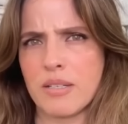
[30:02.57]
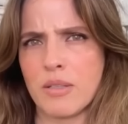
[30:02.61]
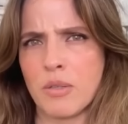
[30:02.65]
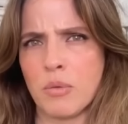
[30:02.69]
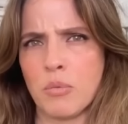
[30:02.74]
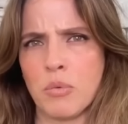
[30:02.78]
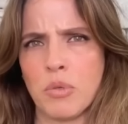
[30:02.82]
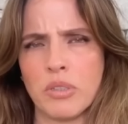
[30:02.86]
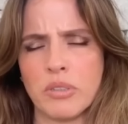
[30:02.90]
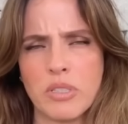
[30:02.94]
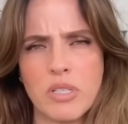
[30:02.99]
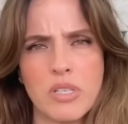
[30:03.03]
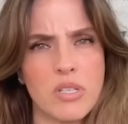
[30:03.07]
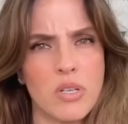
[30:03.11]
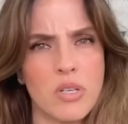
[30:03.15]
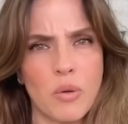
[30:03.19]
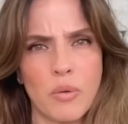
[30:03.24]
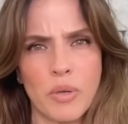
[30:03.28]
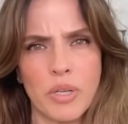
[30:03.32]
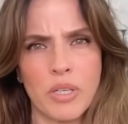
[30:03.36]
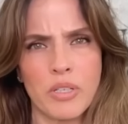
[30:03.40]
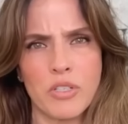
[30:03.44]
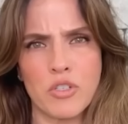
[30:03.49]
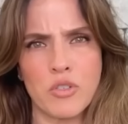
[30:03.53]
The world is so
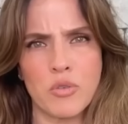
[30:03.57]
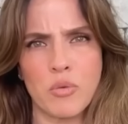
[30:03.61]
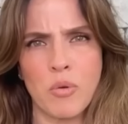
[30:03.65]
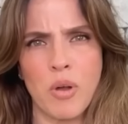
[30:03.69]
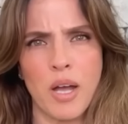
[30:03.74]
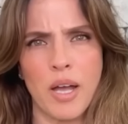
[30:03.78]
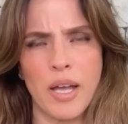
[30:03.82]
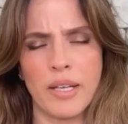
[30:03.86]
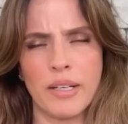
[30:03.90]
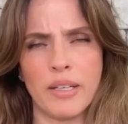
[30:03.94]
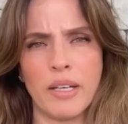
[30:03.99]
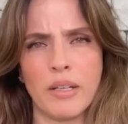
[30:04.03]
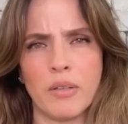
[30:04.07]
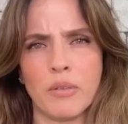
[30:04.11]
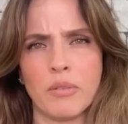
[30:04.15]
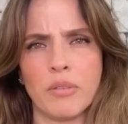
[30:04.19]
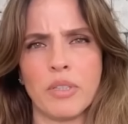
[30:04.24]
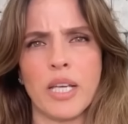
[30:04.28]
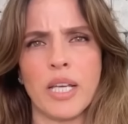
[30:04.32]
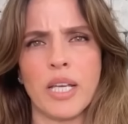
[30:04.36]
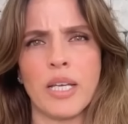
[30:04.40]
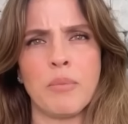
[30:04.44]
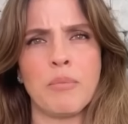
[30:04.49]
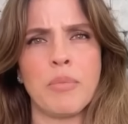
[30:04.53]
intertwined. I don't
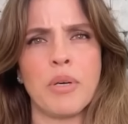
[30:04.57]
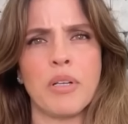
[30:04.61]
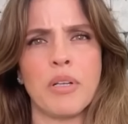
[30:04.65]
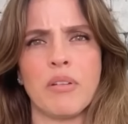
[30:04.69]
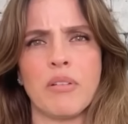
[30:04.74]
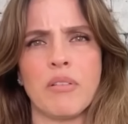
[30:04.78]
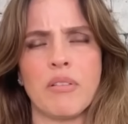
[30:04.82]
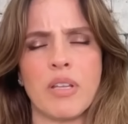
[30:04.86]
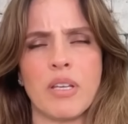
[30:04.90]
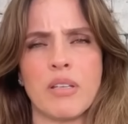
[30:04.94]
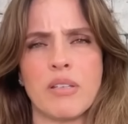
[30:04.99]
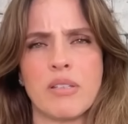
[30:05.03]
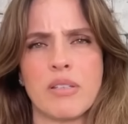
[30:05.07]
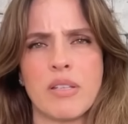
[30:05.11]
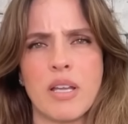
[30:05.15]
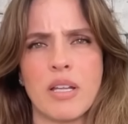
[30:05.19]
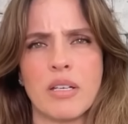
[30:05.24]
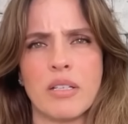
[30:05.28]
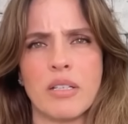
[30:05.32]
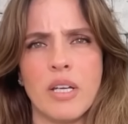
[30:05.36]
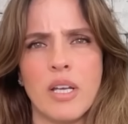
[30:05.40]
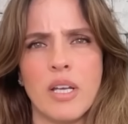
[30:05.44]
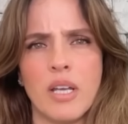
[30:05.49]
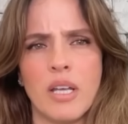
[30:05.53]
think anybody thinks
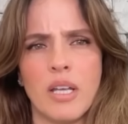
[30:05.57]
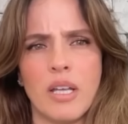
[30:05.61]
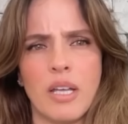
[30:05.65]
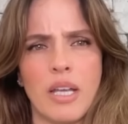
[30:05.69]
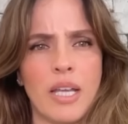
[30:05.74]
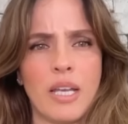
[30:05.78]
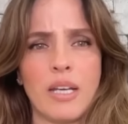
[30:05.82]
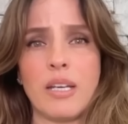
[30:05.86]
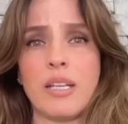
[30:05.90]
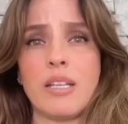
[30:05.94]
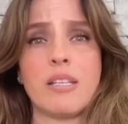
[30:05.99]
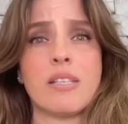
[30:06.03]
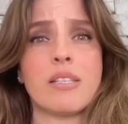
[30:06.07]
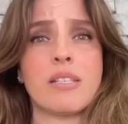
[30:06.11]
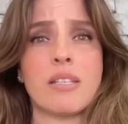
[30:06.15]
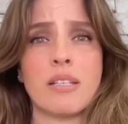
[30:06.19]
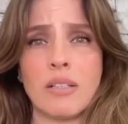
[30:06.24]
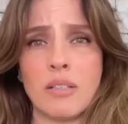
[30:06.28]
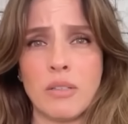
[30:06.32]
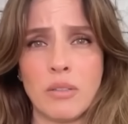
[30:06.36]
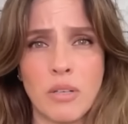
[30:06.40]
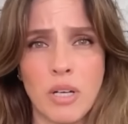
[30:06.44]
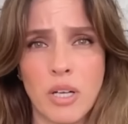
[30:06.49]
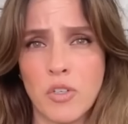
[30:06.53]
that any
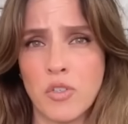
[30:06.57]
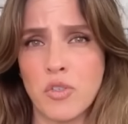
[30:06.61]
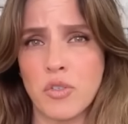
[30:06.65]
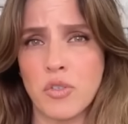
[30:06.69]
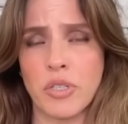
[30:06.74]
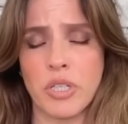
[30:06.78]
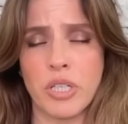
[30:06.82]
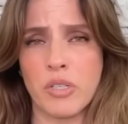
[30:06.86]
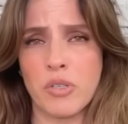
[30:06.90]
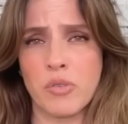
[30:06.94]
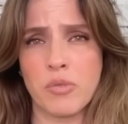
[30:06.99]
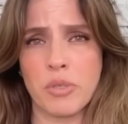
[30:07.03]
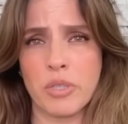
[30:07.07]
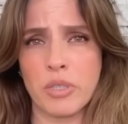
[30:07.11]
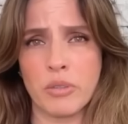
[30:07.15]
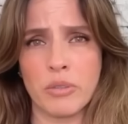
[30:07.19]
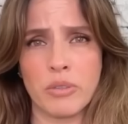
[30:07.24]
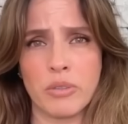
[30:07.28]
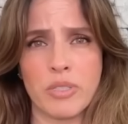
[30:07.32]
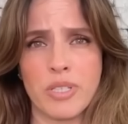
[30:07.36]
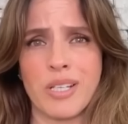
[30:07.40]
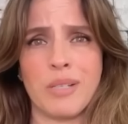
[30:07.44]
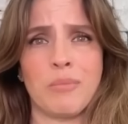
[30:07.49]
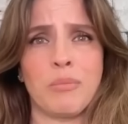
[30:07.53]
single country, Israel or
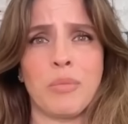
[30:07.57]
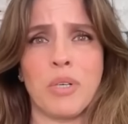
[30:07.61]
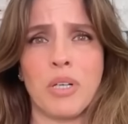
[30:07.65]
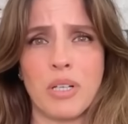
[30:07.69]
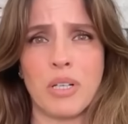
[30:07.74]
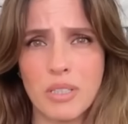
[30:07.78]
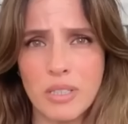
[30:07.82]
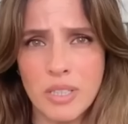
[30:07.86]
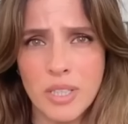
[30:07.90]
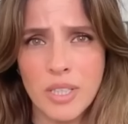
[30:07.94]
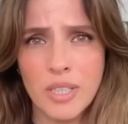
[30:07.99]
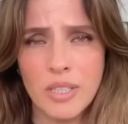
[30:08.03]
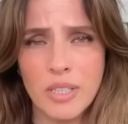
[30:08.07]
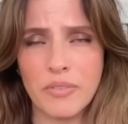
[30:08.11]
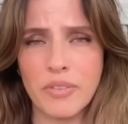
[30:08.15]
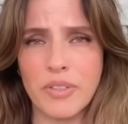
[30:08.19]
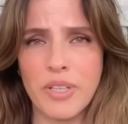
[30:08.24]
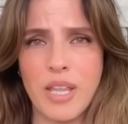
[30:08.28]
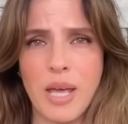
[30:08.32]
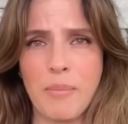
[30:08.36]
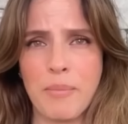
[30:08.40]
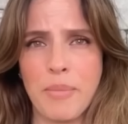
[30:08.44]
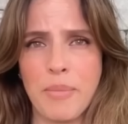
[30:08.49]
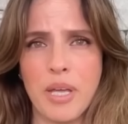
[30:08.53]
Denmark for
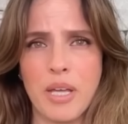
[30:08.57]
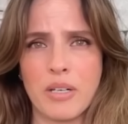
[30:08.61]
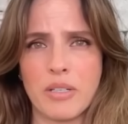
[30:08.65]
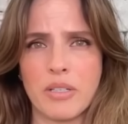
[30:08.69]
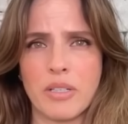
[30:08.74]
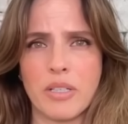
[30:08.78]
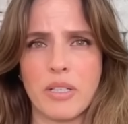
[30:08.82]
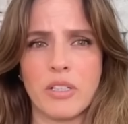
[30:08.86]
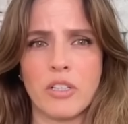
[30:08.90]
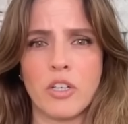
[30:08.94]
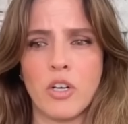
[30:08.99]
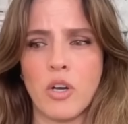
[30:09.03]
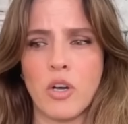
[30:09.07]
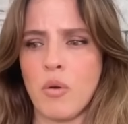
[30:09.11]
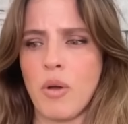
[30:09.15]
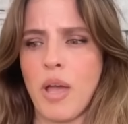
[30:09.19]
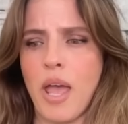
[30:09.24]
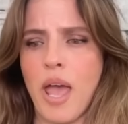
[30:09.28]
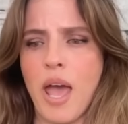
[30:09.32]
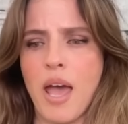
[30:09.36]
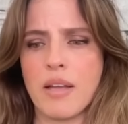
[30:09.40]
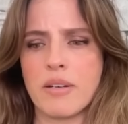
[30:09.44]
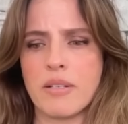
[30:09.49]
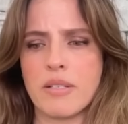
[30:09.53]
that matter, can go
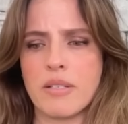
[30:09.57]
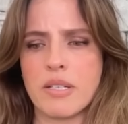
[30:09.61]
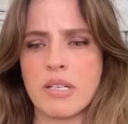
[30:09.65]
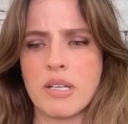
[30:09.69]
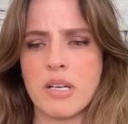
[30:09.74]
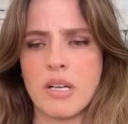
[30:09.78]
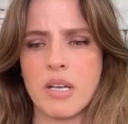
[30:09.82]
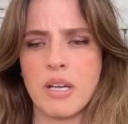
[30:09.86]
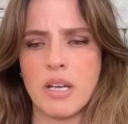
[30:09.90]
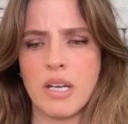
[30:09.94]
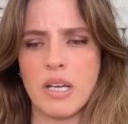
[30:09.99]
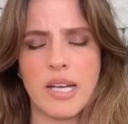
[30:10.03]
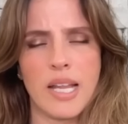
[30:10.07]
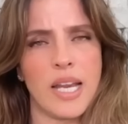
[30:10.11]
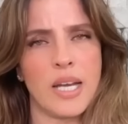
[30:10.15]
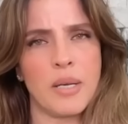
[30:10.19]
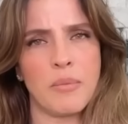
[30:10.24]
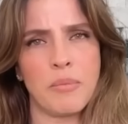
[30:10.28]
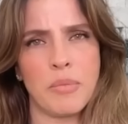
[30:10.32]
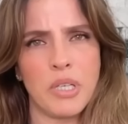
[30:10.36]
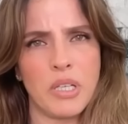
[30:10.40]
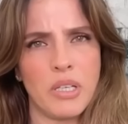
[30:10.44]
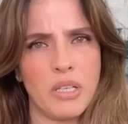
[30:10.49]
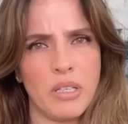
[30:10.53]
at an
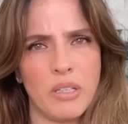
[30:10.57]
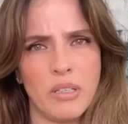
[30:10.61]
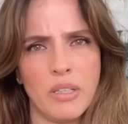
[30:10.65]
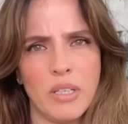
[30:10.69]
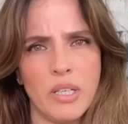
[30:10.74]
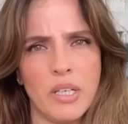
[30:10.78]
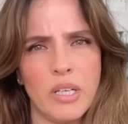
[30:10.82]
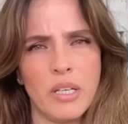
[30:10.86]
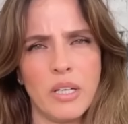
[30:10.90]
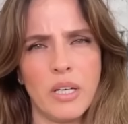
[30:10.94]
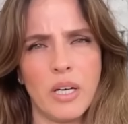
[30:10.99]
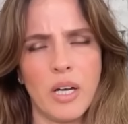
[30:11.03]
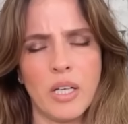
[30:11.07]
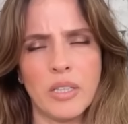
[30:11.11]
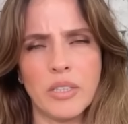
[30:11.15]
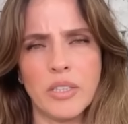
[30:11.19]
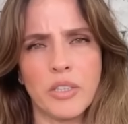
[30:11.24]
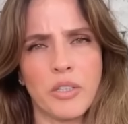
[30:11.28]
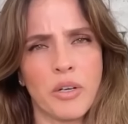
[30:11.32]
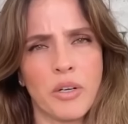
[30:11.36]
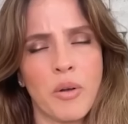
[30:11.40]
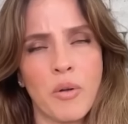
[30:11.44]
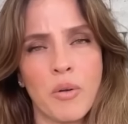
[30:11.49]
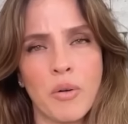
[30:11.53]
enemy on
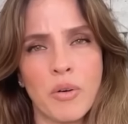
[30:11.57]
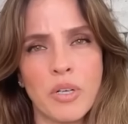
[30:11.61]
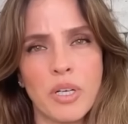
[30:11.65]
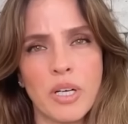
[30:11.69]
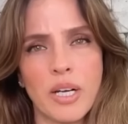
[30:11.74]
their own.